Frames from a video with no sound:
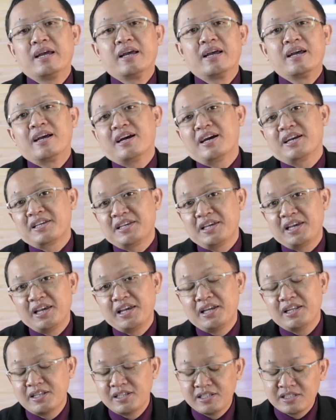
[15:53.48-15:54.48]

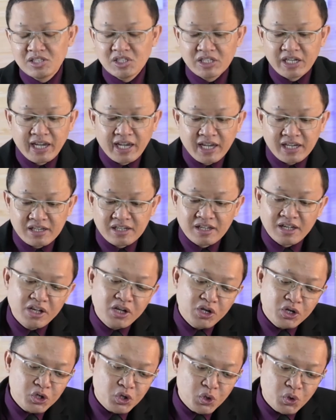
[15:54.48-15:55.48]
again, check
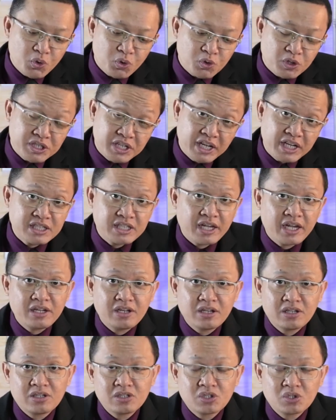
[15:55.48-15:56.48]
your data and data
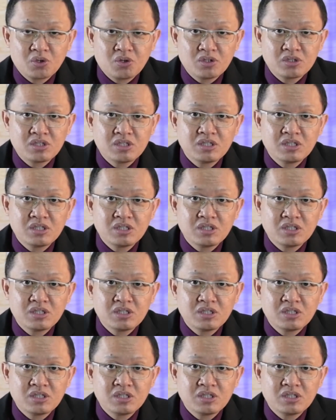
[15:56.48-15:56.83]
source.